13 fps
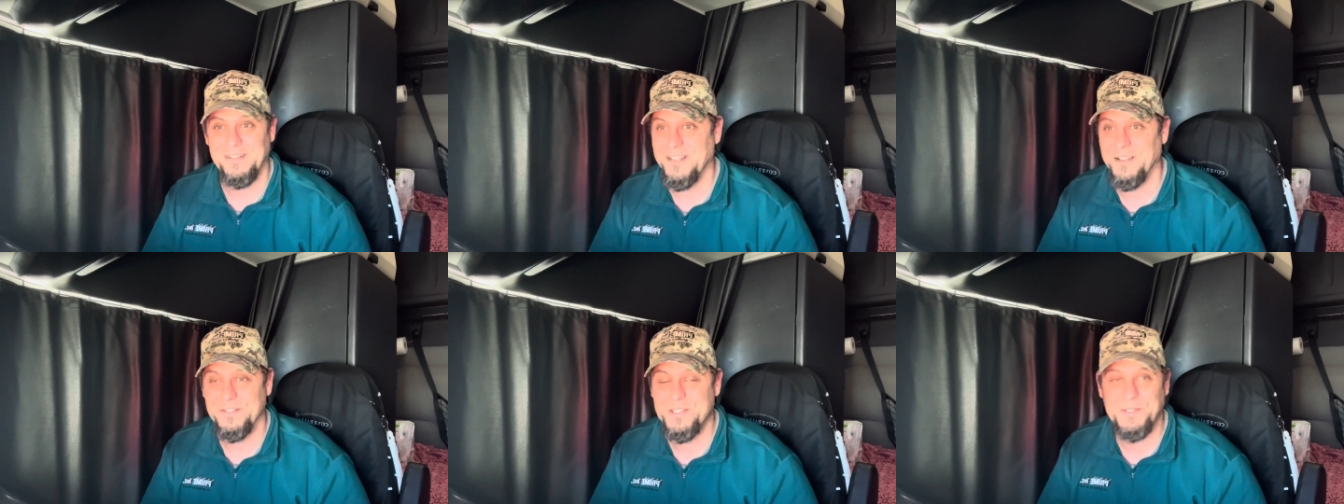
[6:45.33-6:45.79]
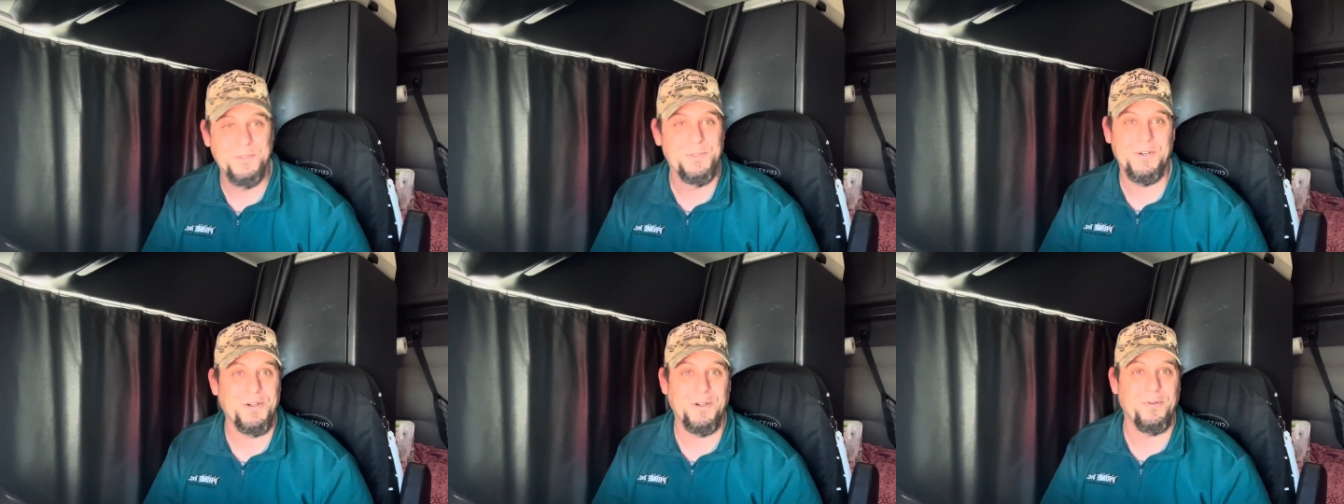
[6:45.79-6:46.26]
a, a
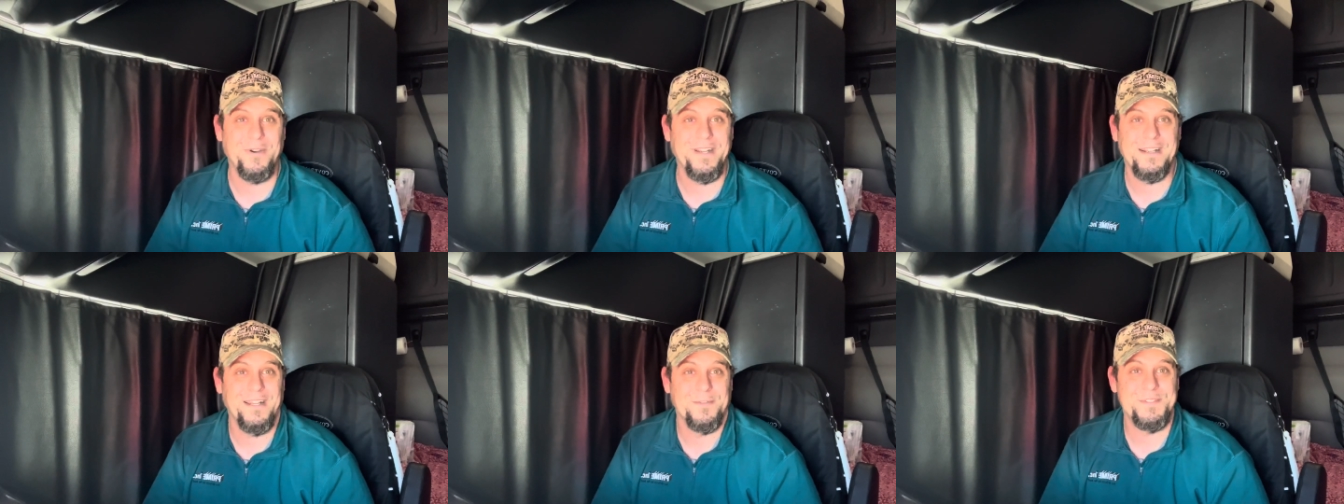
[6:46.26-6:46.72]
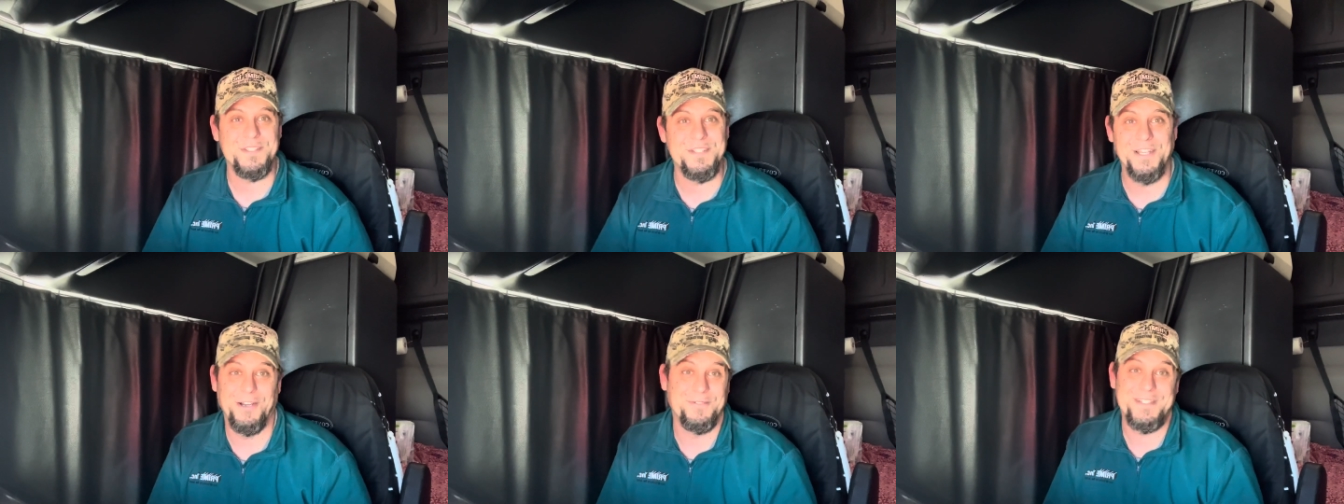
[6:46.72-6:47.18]
schoolgirl when it comes to
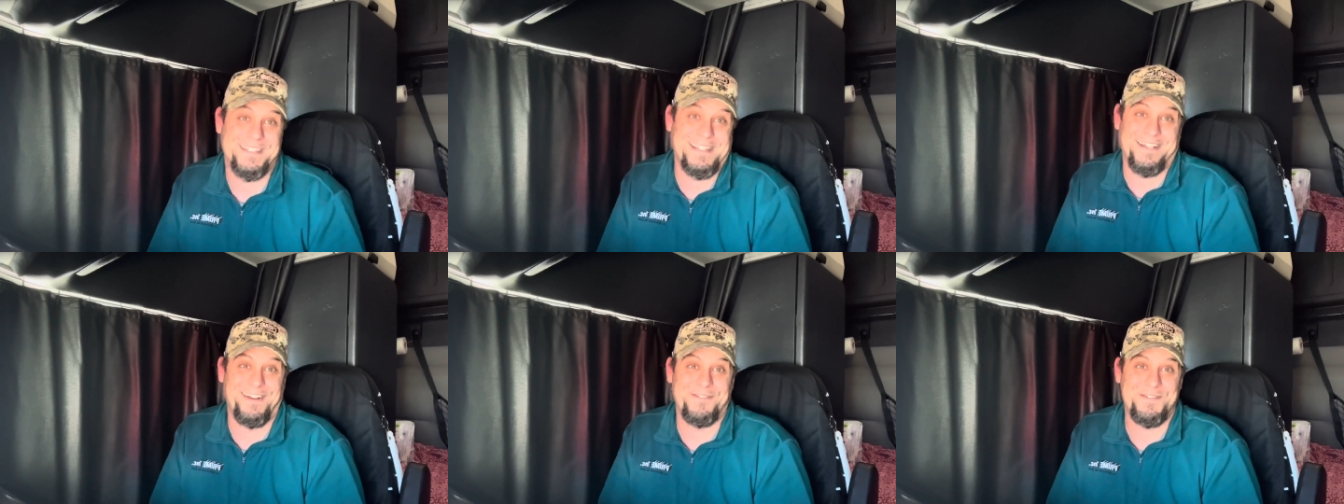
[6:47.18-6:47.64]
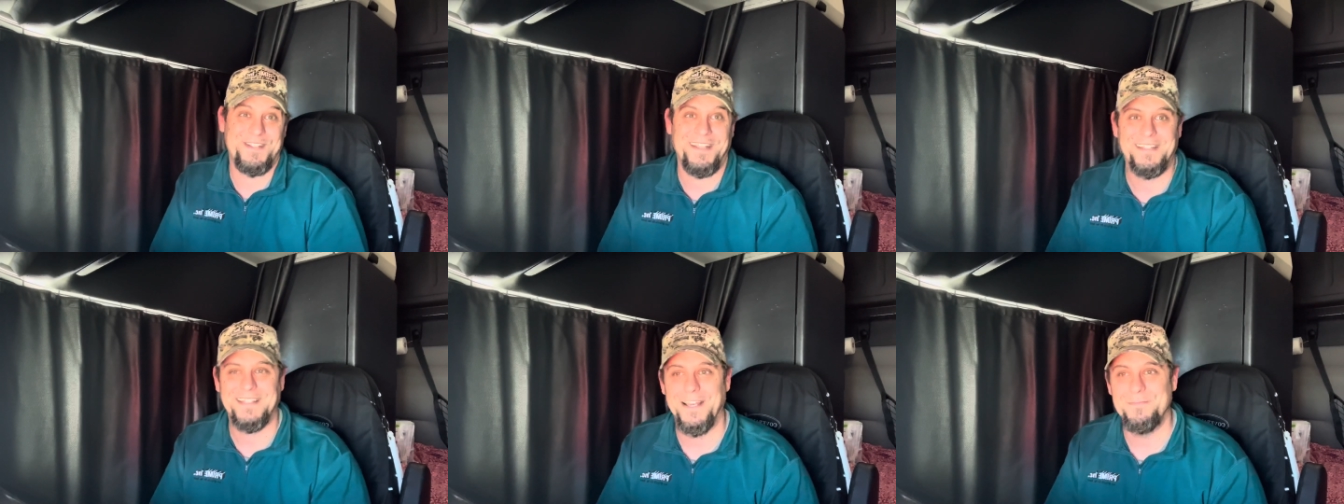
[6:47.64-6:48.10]
snow, just because I don't ever
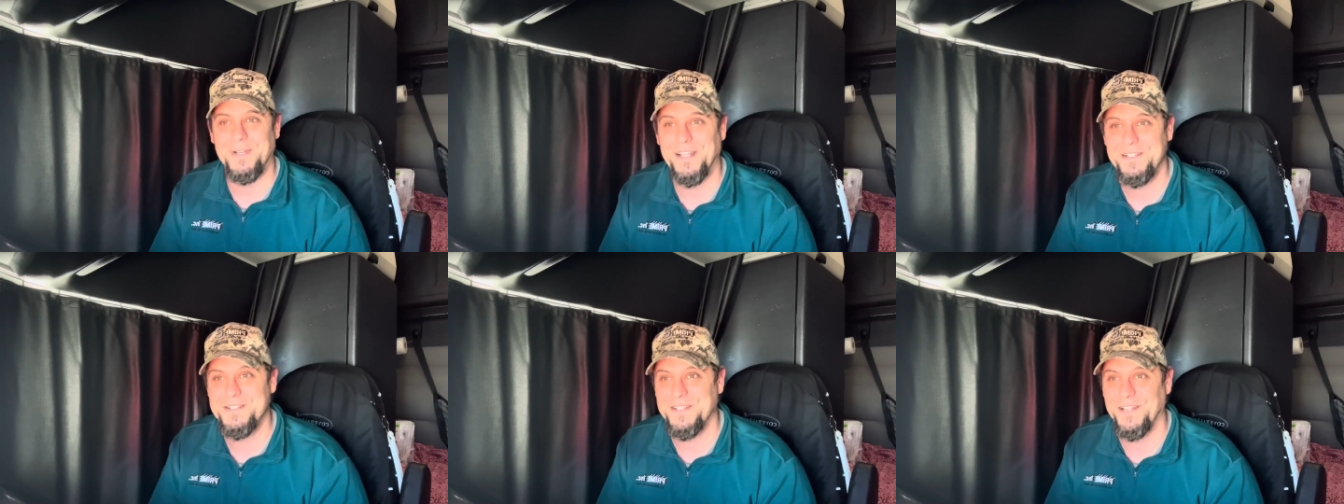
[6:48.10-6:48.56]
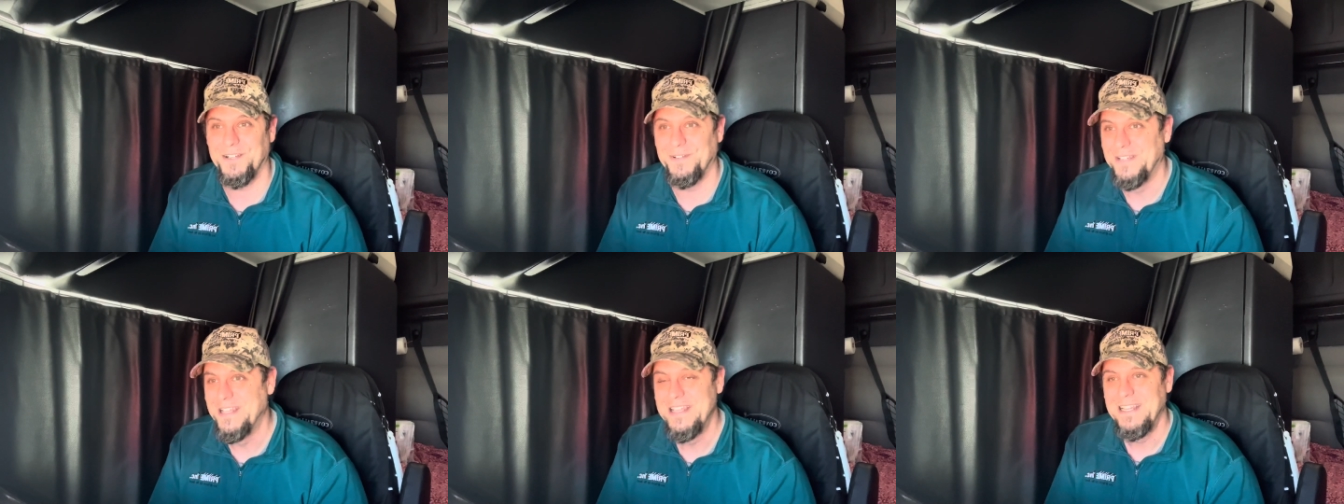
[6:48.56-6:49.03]
see it that much.
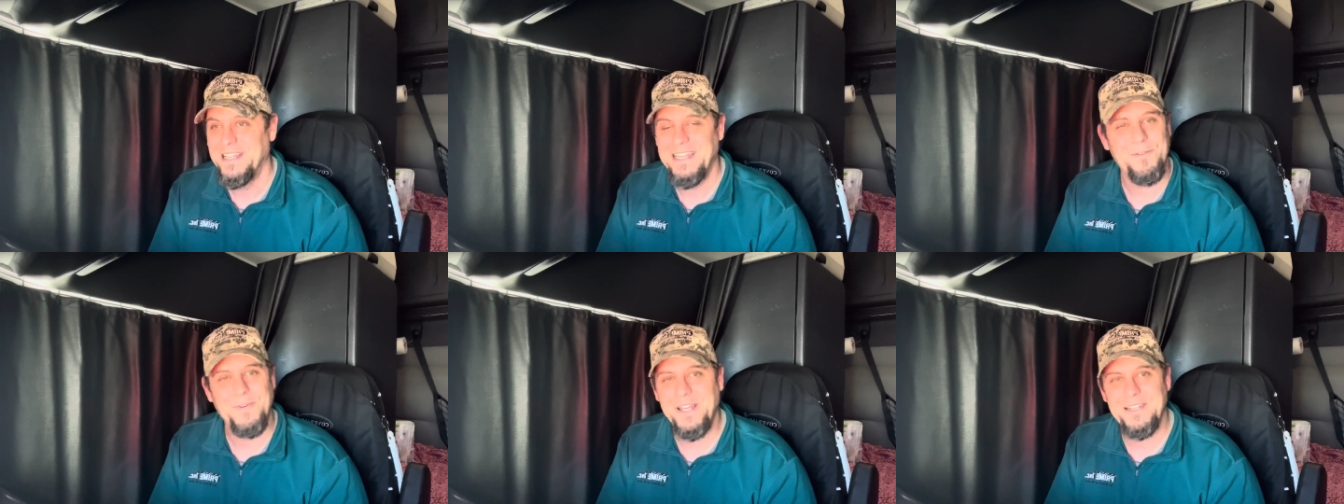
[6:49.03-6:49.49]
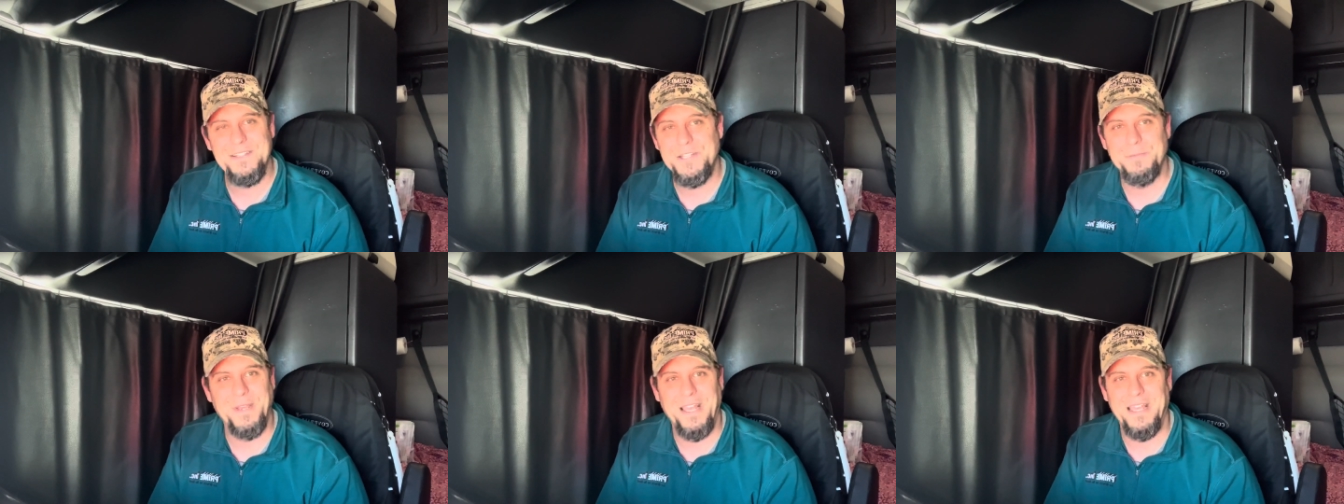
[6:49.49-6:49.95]
So, and it wasn't
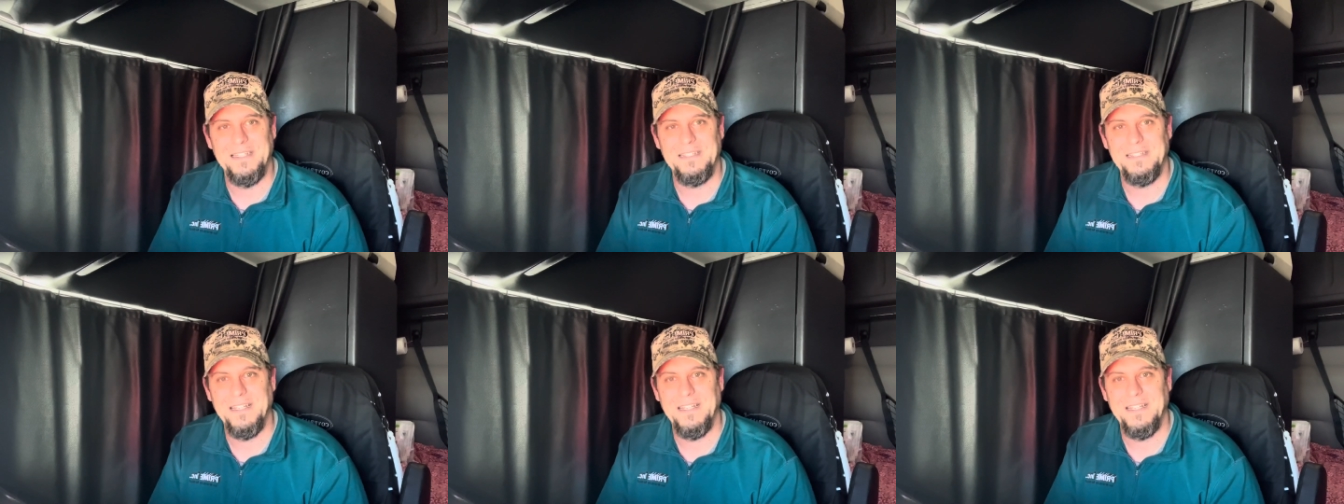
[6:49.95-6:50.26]
too bad.